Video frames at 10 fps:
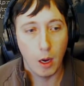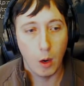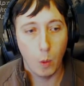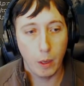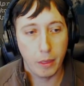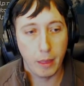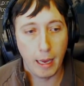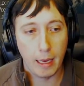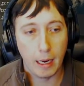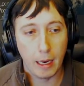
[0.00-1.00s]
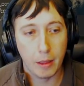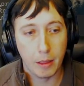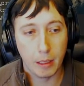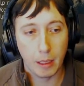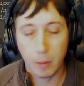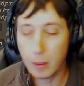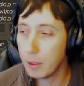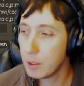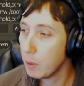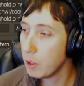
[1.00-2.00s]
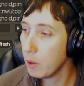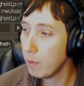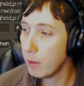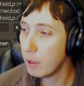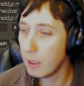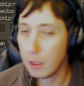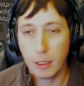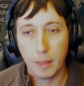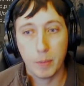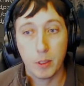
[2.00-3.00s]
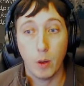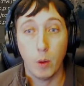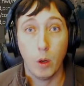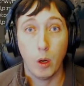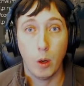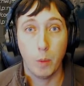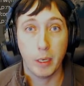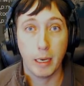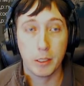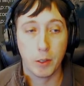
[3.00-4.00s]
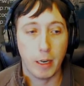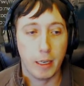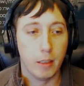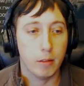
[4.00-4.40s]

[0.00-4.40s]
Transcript: with that, I think I'm going to switch over to the clip. So hope you guys are ready.